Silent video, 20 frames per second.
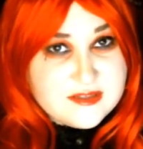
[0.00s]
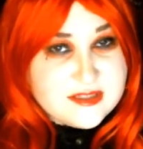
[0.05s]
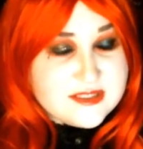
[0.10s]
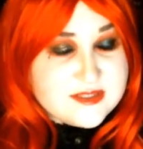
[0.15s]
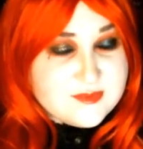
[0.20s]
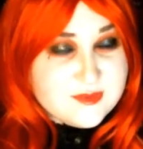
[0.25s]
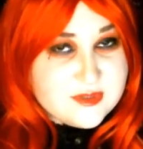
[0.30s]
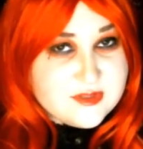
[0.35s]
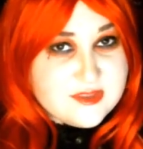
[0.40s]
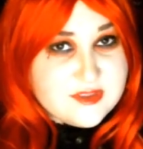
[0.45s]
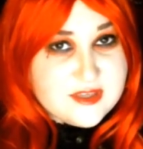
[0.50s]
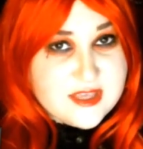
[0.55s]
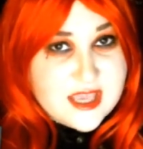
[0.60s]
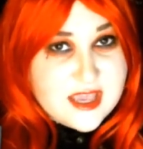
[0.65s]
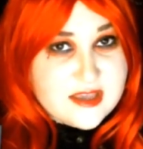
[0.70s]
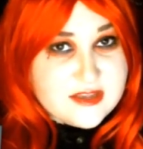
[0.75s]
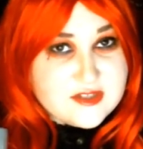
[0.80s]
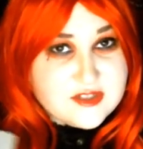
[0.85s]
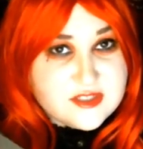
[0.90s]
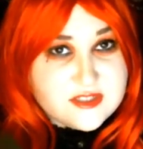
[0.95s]
It's worth the
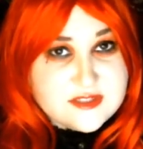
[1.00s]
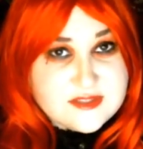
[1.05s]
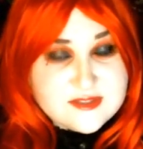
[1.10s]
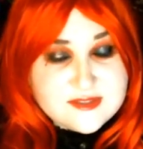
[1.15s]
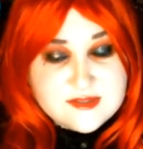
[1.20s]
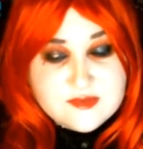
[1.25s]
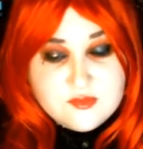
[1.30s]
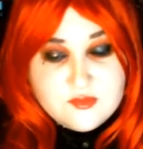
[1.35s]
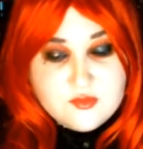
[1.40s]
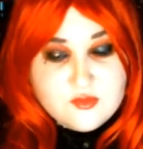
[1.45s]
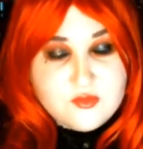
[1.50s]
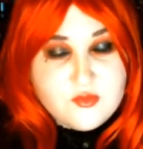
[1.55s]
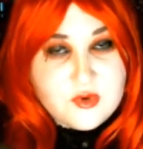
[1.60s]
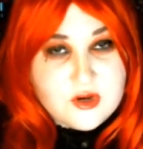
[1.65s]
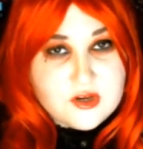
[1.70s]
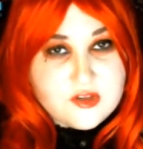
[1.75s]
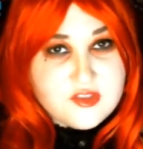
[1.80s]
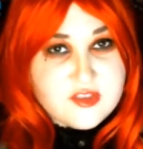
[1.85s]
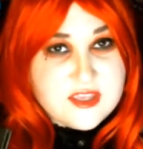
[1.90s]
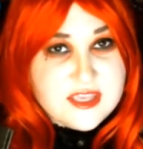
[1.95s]
cash. It's
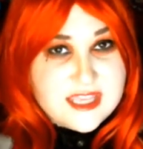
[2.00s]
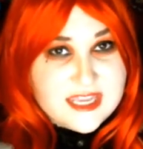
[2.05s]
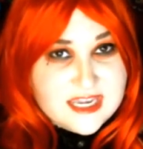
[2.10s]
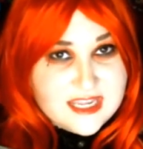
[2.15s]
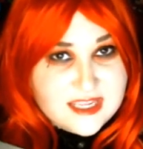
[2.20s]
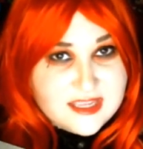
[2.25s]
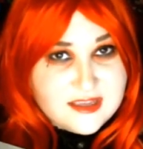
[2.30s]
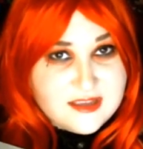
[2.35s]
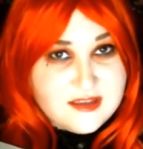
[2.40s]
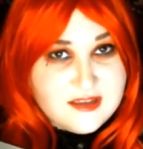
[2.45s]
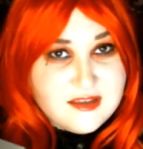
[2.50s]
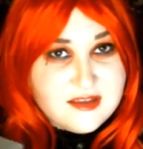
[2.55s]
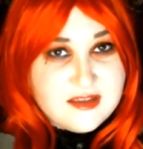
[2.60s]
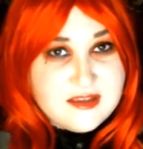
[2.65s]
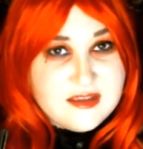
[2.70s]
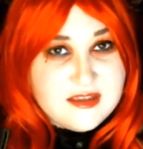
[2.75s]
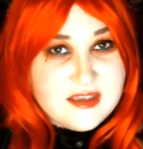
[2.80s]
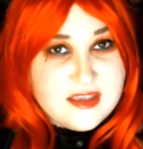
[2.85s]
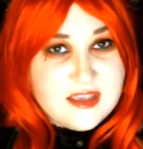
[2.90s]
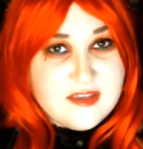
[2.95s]
worth getting.
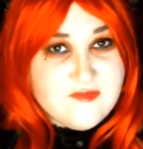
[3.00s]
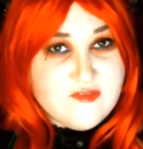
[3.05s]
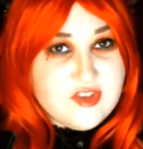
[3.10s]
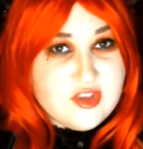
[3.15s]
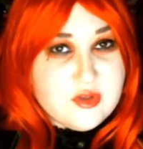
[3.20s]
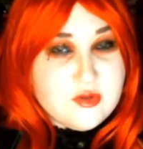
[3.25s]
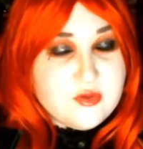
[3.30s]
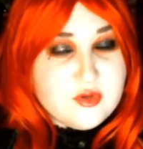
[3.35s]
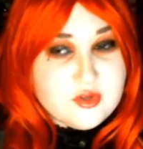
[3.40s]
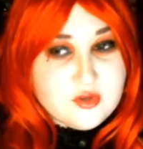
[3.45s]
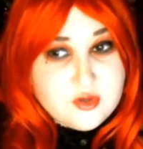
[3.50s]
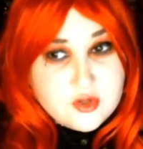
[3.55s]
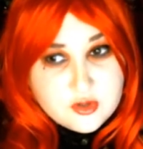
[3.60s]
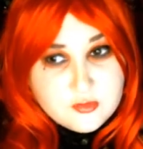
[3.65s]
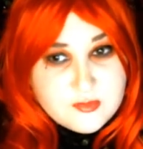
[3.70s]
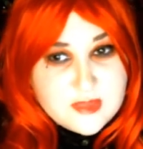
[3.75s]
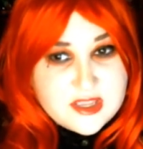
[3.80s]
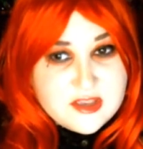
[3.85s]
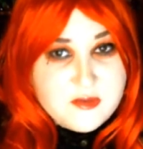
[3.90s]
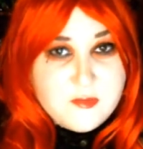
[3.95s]
If you do your
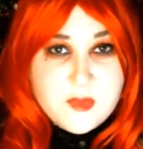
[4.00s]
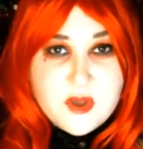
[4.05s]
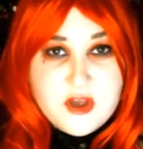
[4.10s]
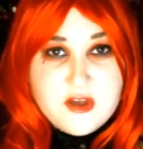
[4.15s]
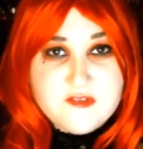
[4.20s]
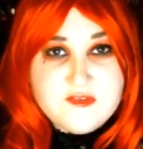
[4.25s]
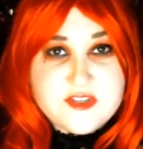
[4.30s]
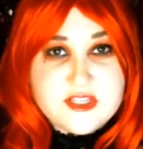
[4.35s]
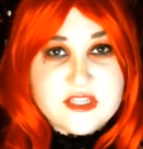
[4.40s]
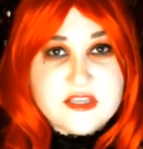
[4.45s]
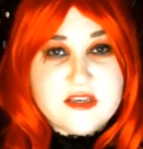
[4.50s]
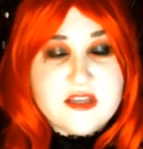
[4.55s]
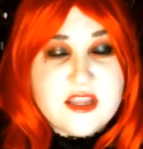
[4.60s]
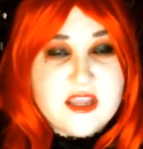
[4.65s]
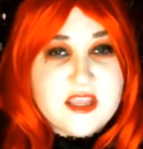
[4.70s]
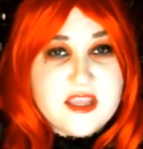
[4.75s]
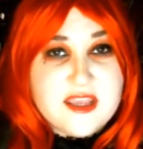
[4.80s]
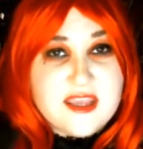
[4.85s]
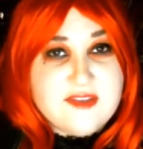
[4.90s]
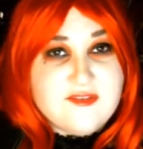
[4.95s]
makeup often,
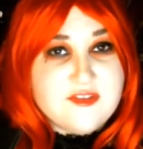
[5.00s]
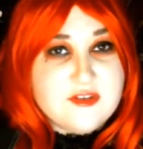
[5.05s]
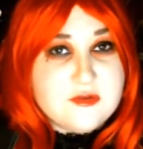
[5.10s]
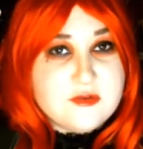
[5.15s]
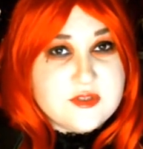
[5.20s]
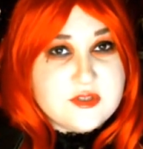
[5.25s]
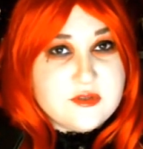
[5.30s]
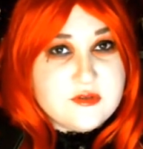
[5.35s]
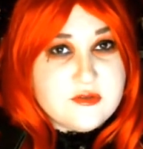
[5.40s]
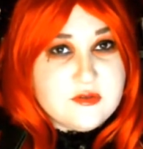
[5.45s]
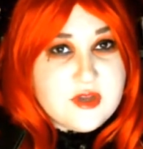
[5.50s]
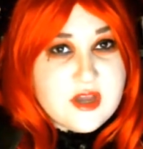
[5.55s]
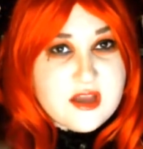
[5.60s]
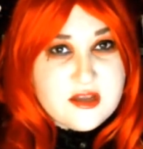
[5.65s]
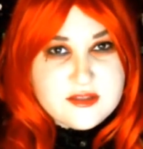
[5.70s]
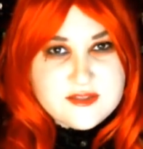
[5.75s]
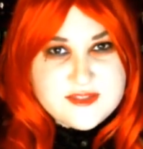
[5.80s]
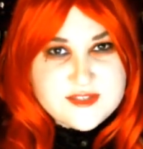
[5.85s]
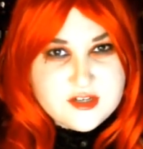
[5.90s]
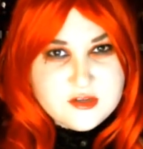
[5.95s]
if you do
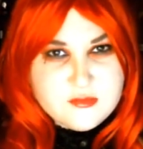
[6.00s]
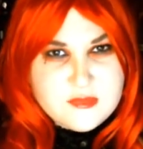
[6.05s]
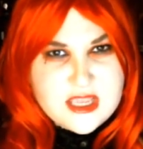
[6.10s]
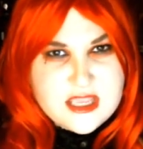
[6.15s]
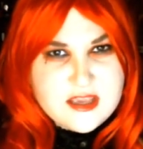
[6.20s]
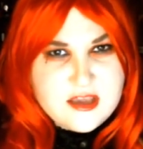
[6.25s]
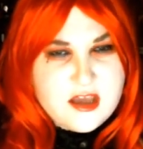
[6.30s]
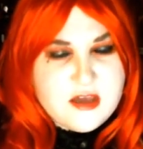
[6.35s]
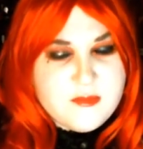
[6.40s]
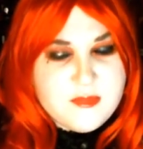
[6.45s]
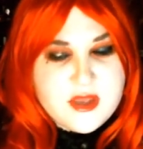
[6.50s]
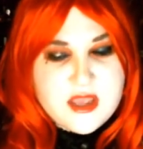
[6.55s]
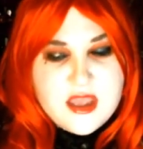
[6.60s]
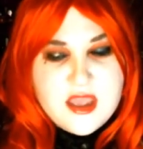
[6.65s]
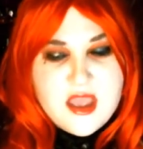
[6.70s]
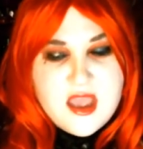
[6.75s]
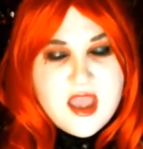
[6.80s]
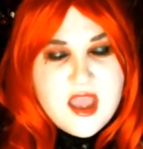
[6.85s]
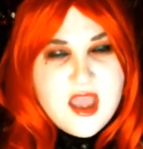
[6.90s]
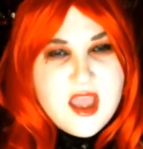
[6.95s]
concert makeup,
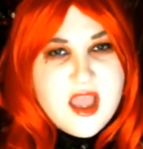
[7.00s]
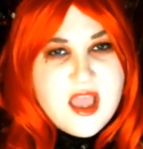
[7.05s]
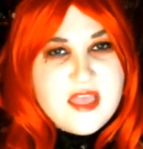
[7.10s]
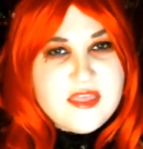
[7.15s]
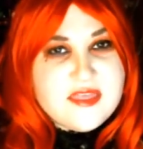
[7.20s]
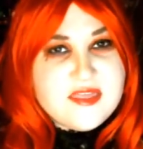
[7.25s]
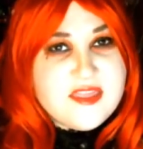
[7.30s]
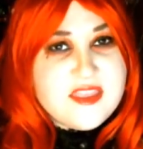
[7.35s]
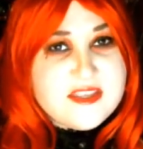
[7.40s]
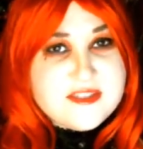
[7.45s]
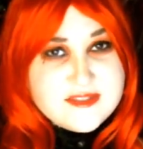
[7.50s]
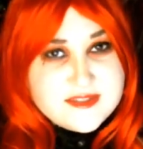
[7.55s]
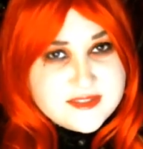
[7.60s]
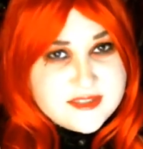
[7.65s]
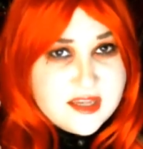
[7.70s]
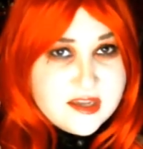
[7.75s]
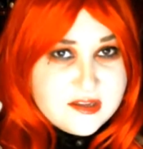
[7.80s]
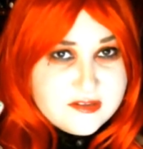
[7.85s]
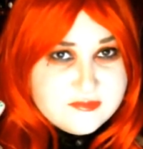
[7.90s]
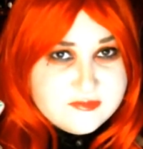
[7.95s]
this
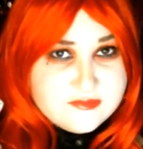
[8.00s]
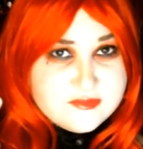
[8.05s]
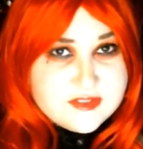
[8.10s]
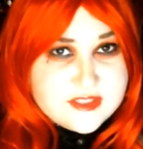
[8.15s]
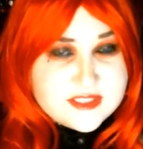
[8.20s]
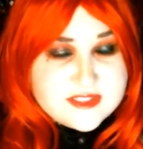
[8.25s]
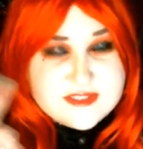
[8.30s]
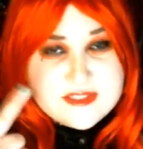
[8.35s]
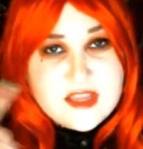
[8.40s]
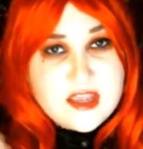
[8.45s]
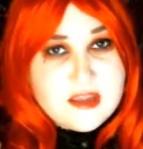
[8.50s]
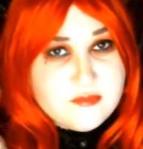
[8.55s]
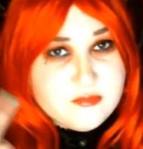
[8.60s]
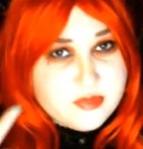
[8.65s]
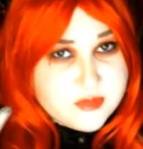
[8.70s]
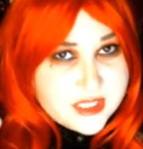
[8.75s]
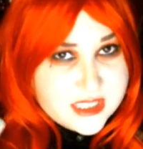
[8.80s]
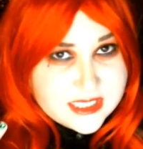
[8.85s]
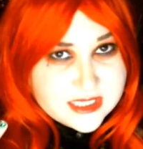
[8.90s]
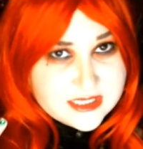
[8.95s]
stuff does not
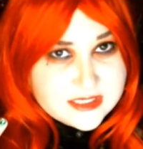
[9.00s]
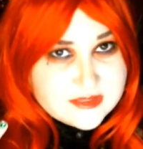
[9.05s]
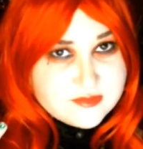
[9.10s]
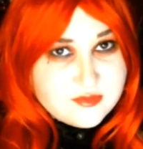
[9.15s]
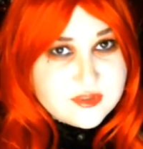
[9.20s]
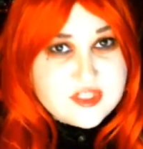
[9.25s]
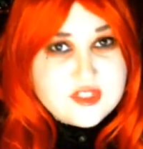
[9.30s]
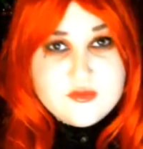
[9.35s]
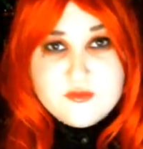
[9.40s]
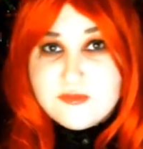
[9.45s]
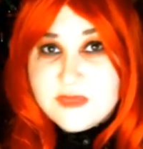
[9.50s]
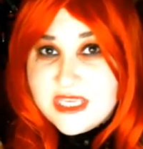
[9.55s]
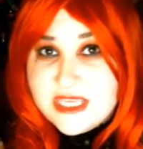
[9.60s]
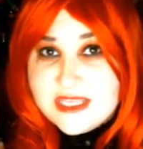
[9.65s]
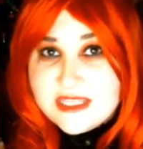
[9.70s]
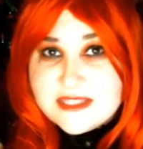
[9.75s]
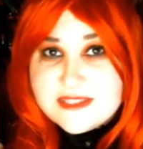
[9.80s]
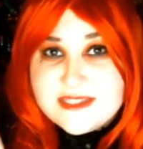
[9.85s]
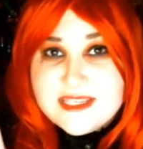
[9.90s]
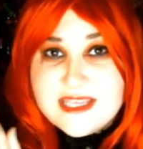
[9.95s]
blend, which
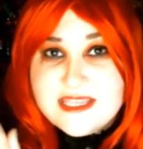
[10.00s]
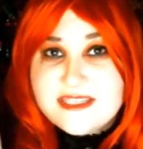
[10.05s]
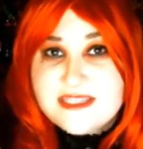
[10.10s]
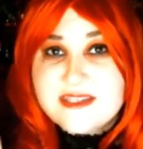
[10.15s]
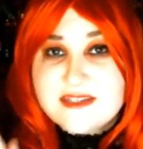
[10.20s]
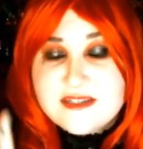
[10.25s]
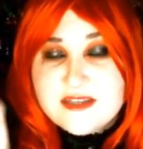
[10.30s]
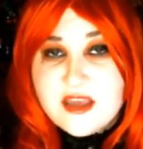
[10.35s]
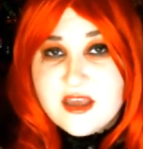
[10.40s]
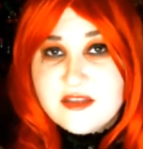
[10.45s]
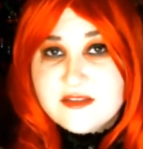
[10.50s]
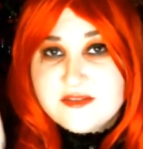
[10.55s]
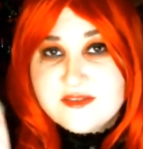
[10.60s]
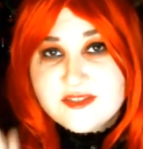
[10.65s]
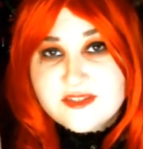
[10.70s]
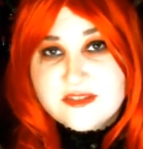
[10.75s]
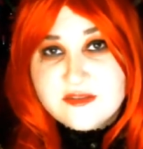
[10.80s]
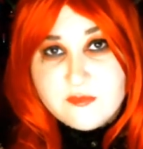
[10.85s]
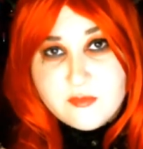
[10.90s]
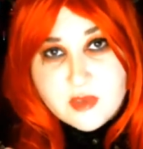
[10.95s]
means it does not
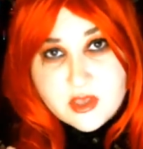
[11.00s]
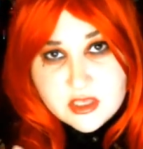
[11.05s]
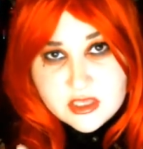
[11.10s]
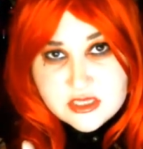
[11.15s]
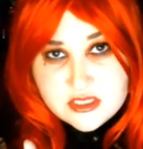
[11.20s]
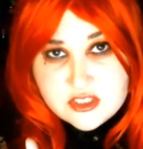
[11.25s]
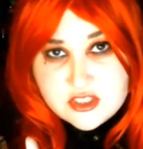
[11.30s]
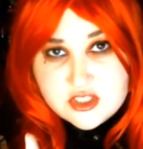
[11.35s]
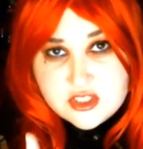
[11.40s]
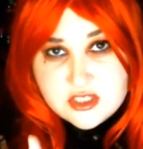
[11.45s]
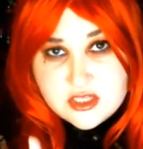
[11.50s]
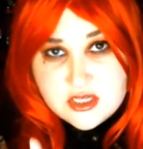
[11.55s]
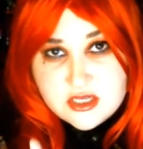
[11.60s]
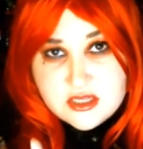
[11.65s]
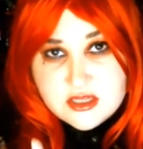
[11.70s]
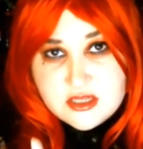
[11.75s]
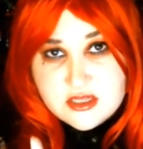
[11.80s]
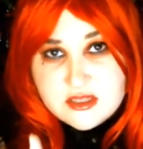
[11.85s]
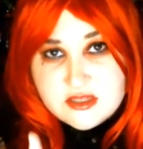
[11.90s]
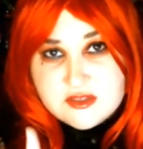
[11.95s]
smudge.
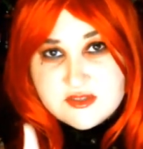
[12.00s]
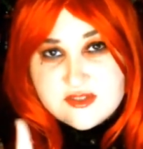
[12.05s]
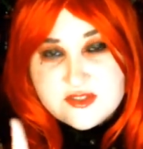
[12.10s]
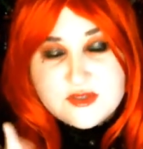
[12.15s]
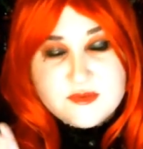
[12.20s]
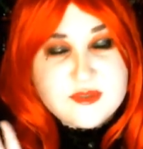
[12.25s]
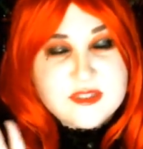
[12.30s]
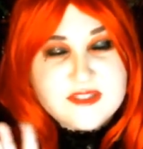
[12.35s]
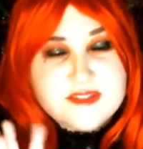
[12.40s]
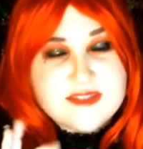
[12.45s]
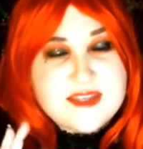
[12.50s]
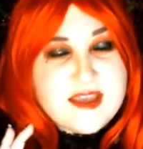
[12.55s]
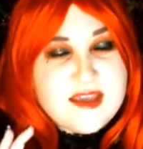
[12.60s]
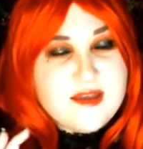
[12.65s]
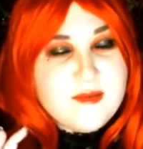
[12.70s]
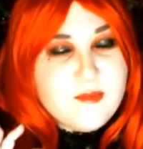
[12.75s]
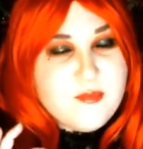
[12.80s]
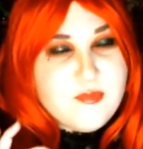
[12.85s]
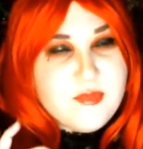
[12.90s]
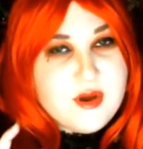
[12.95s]
So it's
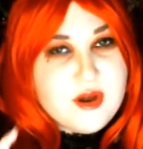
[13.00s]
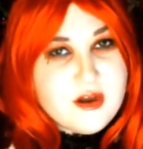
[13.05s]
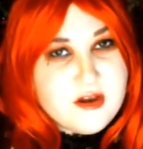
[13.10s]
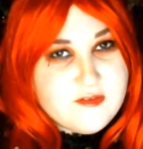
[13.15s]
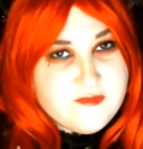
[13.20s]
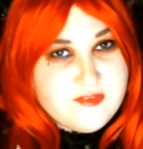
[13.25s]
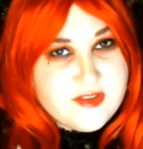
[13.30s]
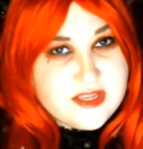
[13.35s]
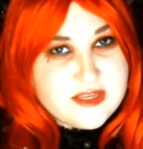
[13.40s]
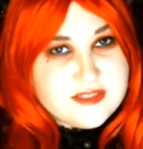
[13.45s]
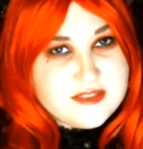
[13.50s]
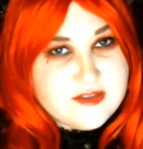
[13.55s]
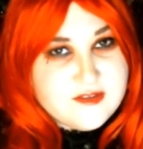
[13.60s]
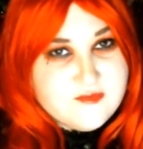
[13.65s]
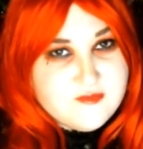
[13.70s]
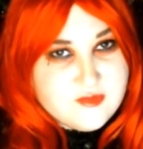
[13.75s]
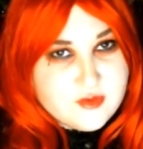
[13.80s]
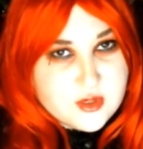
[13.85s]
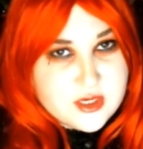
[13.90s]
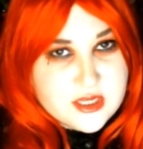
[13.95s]
perfect
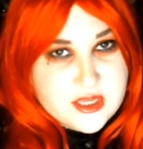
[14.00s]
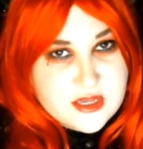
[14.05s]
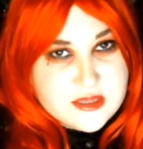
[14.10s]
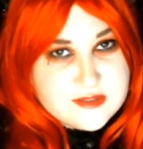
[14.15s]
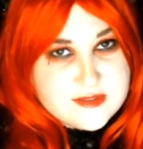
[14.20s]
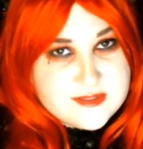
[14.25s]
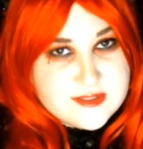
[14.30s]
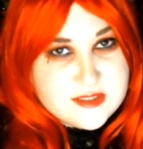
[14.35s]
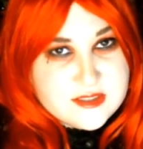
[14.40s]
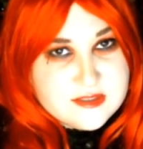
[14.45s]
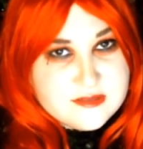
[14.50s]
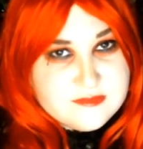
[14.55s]
for a concert.